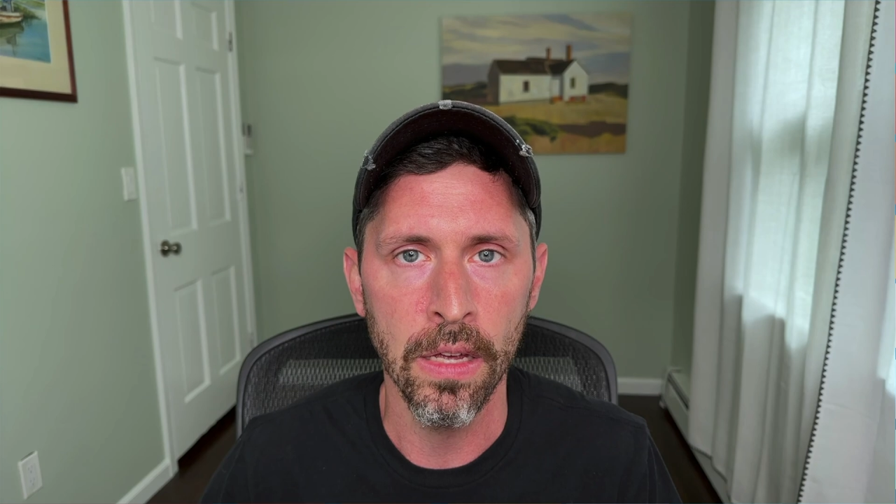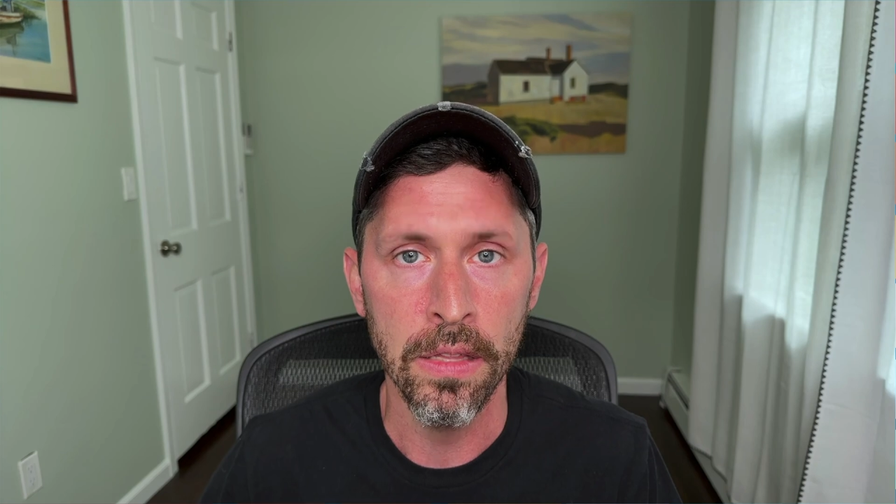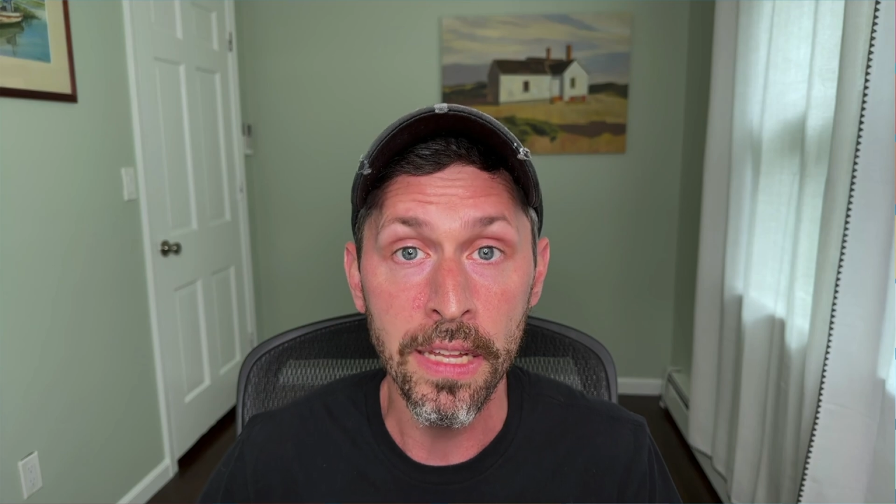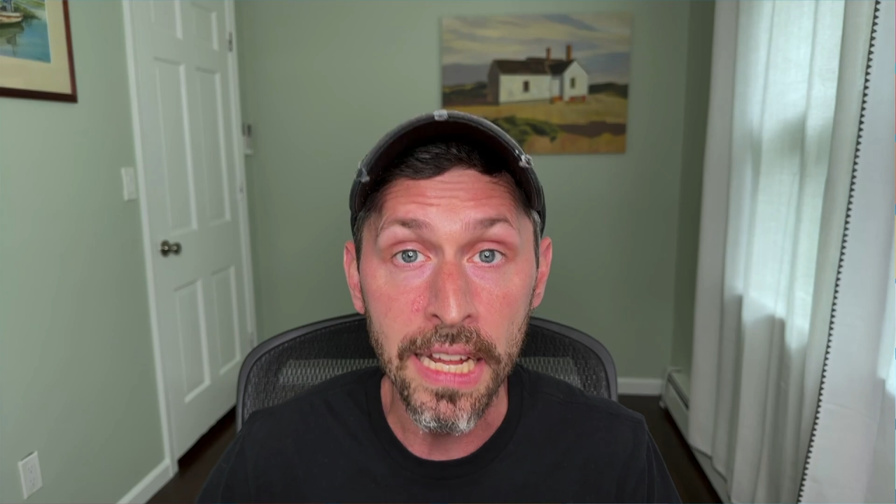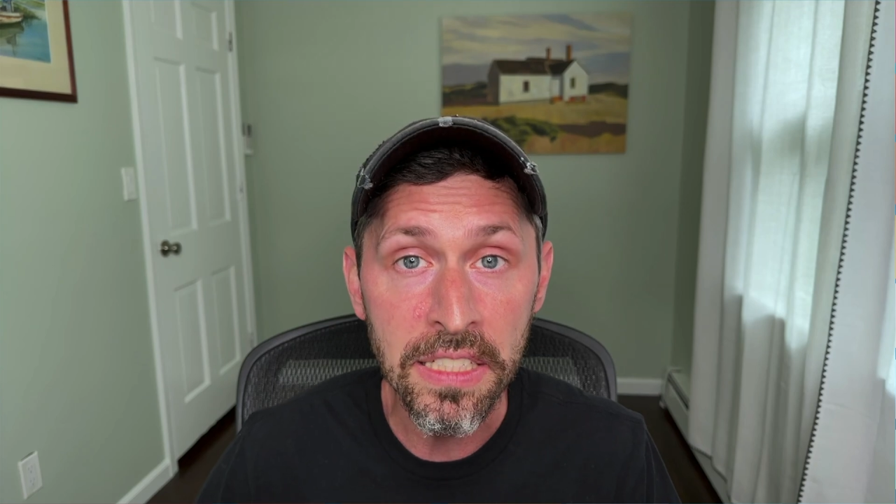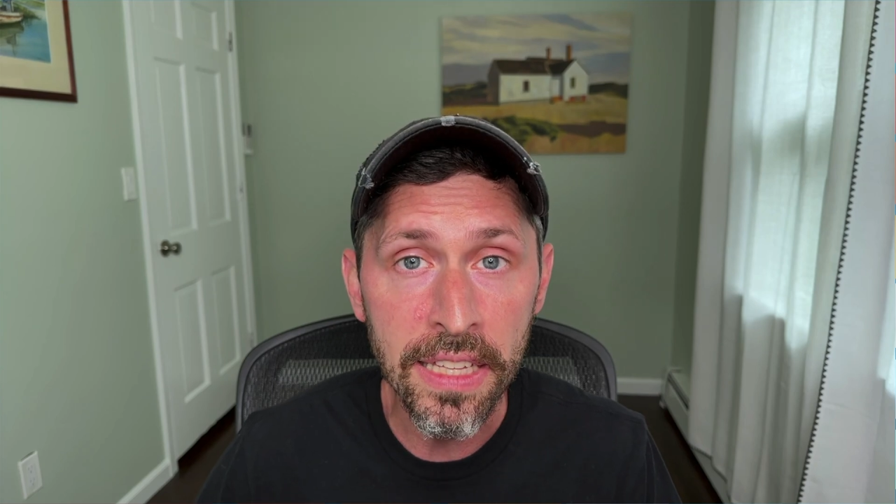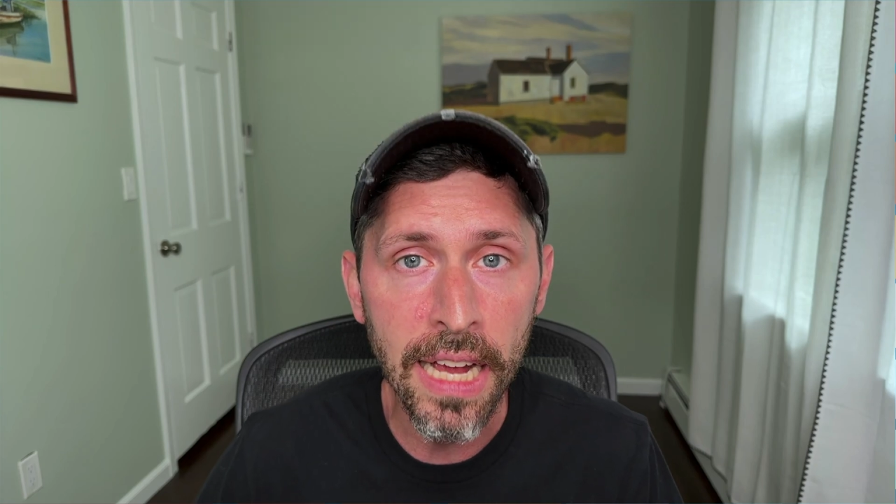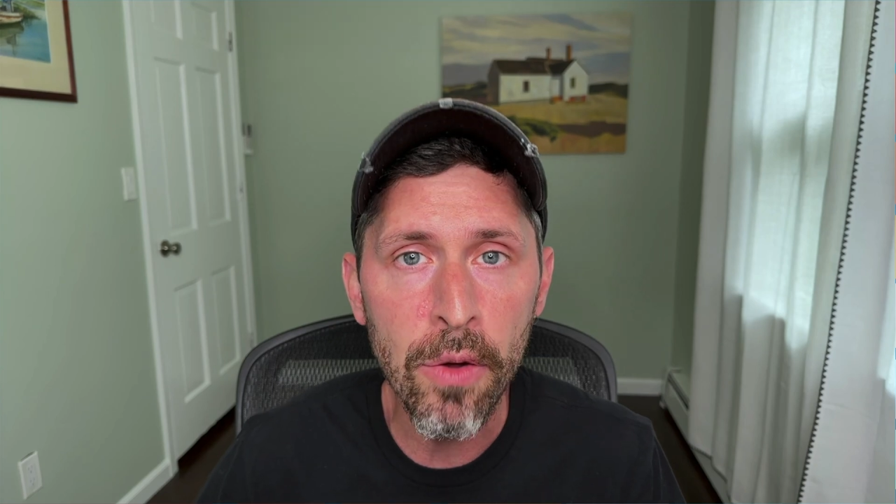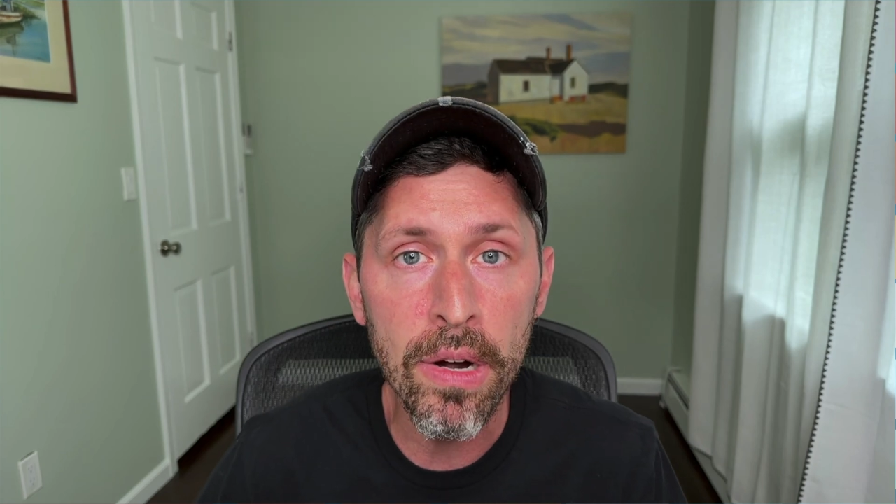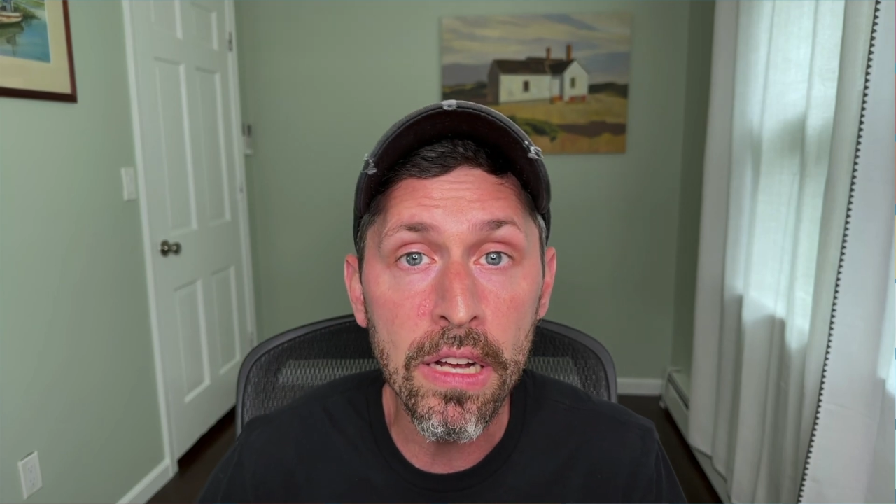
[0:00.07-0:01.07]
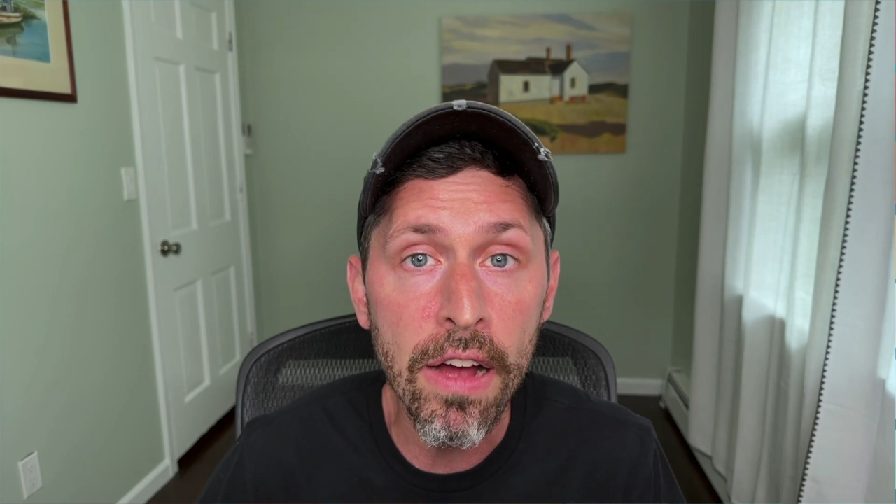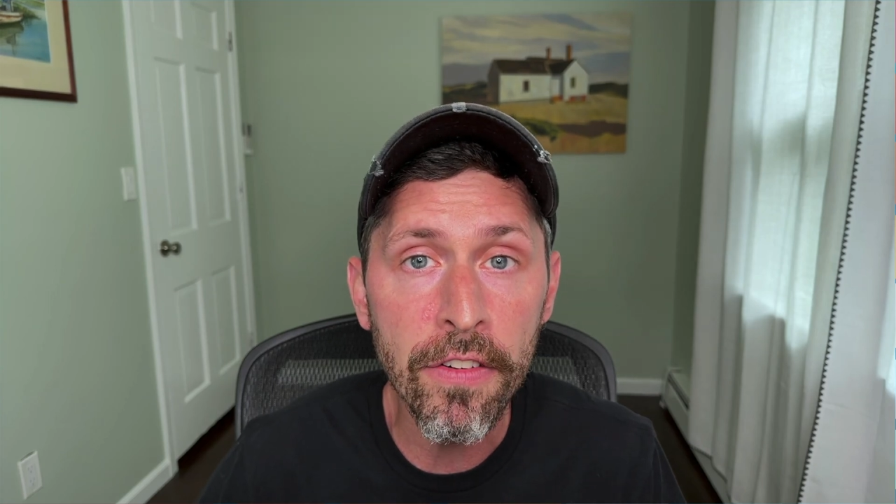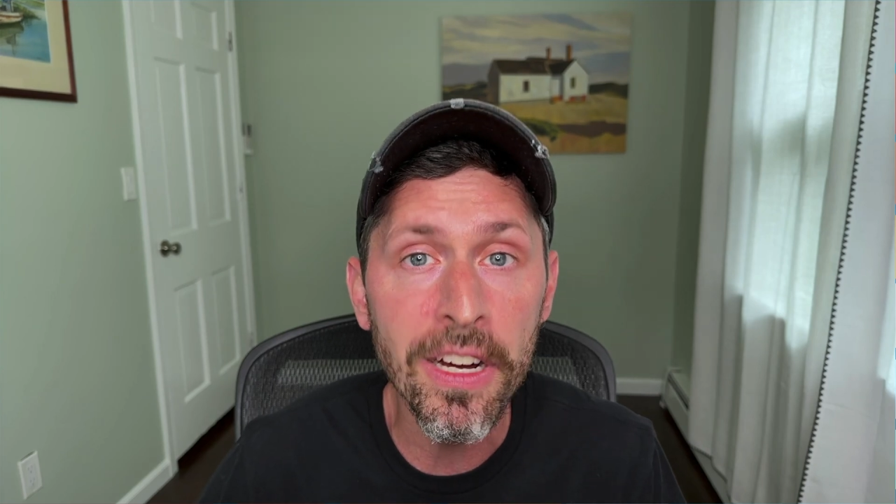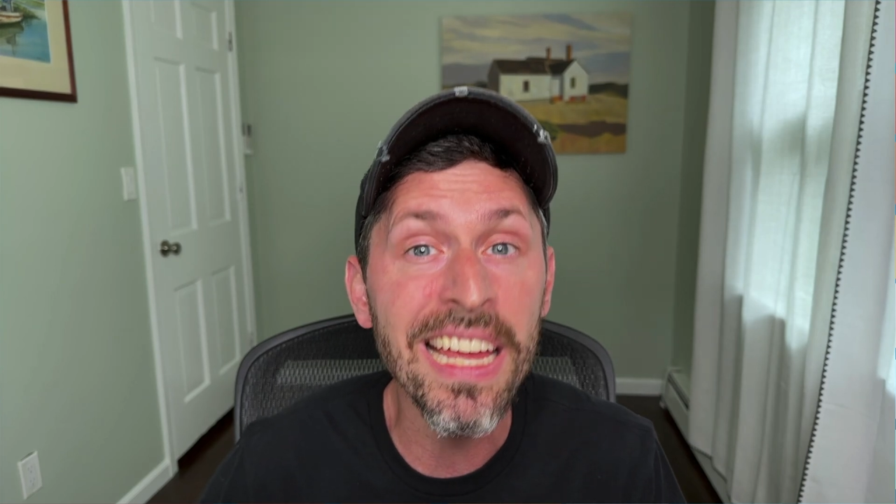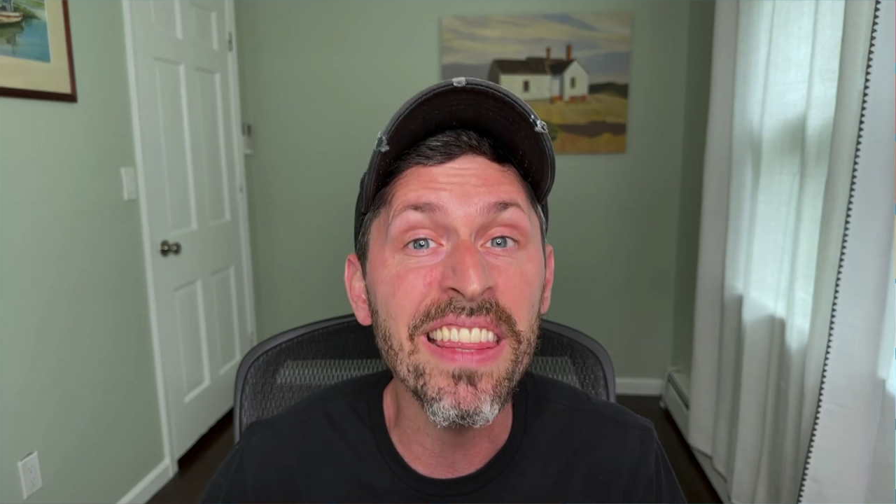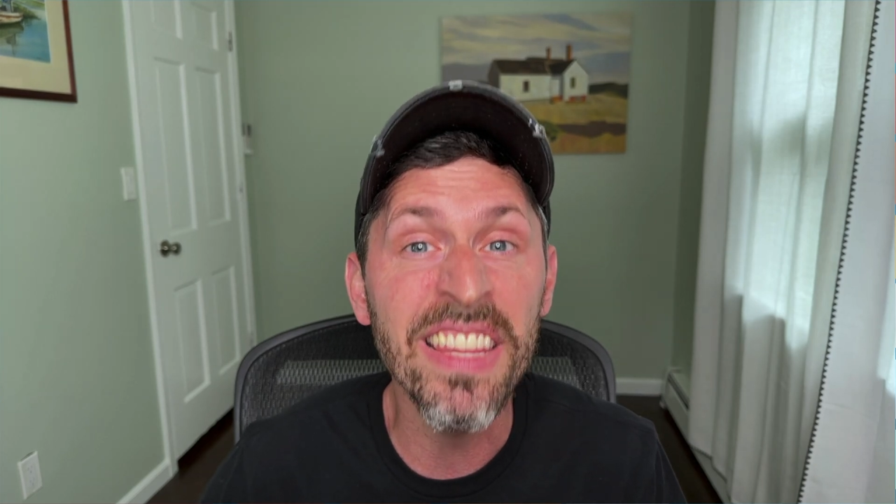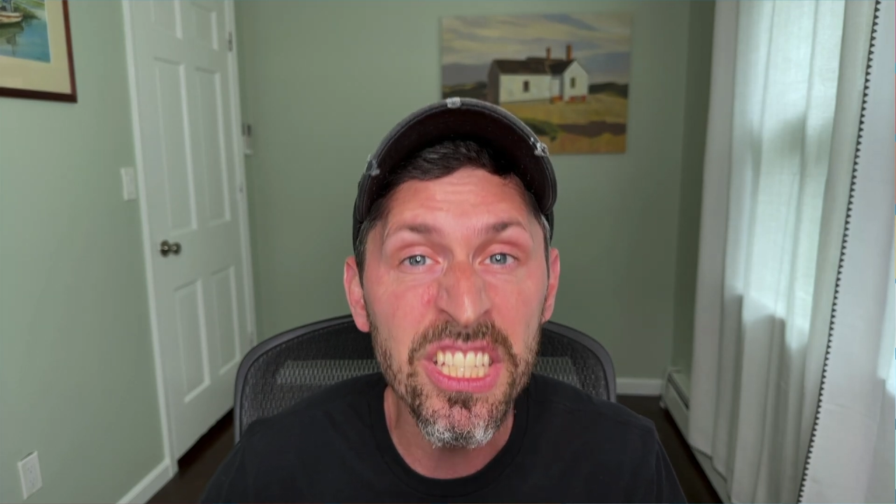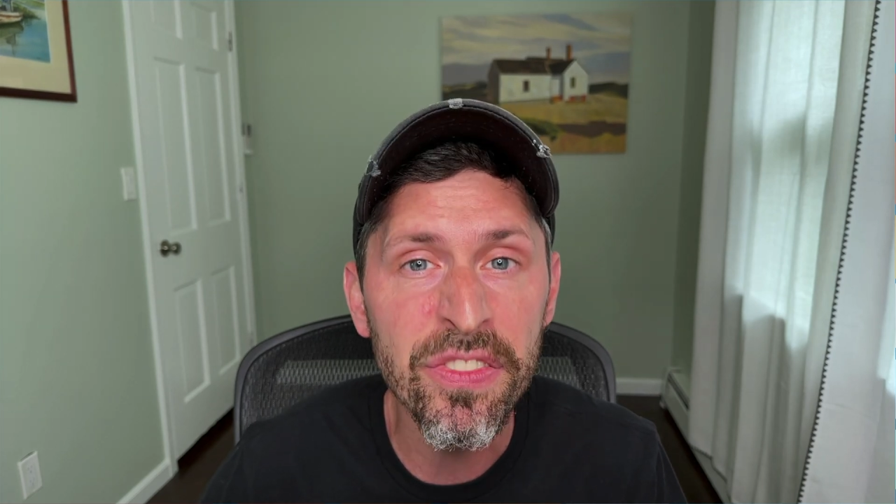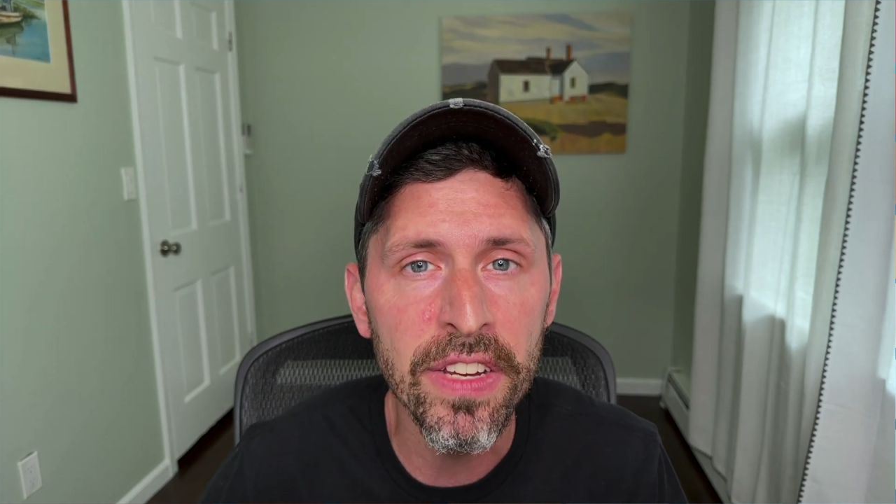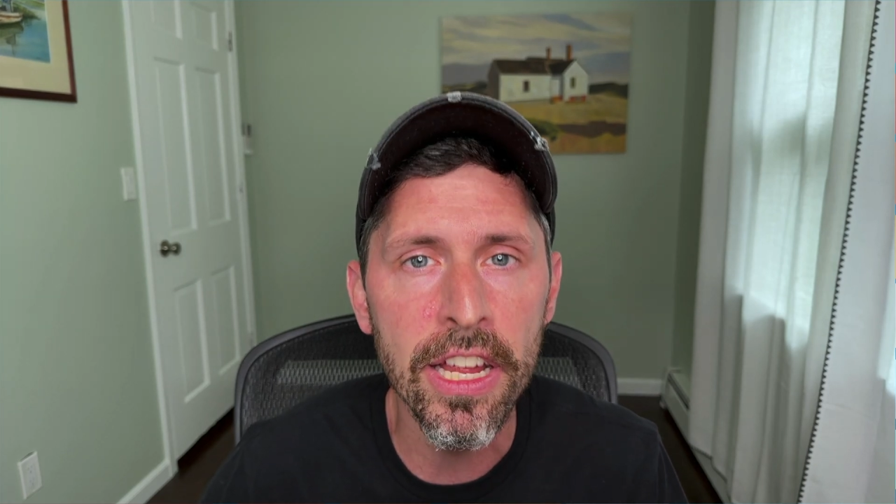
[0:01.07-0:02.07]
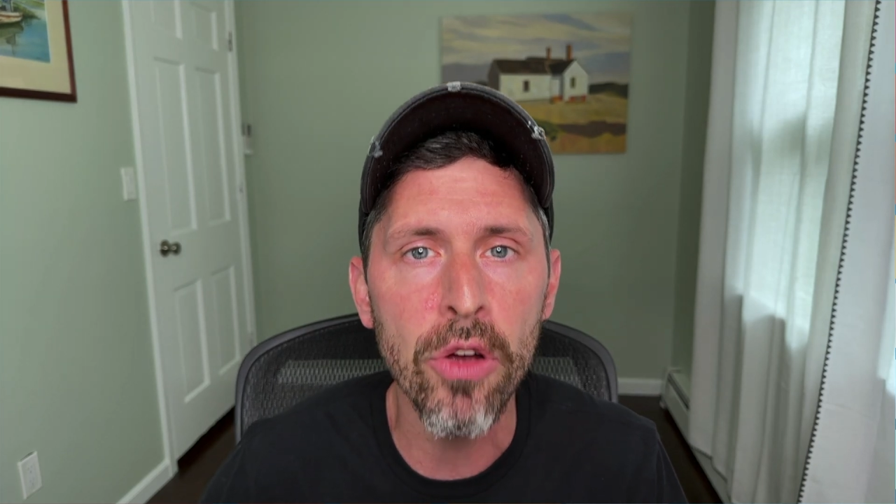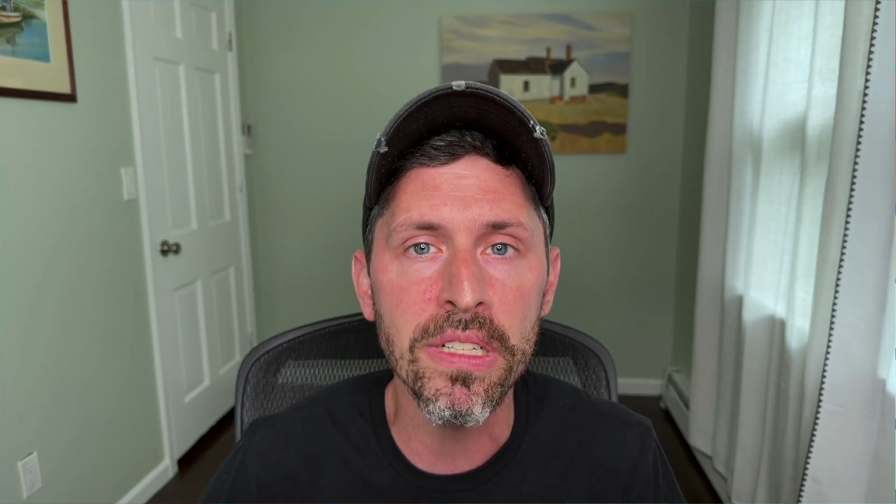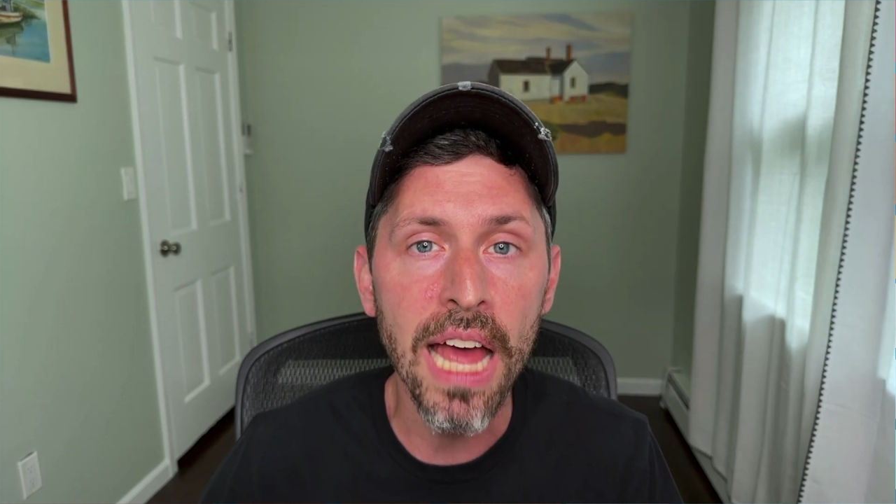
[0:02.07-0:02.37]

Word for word: The next thing I want to cover in this video is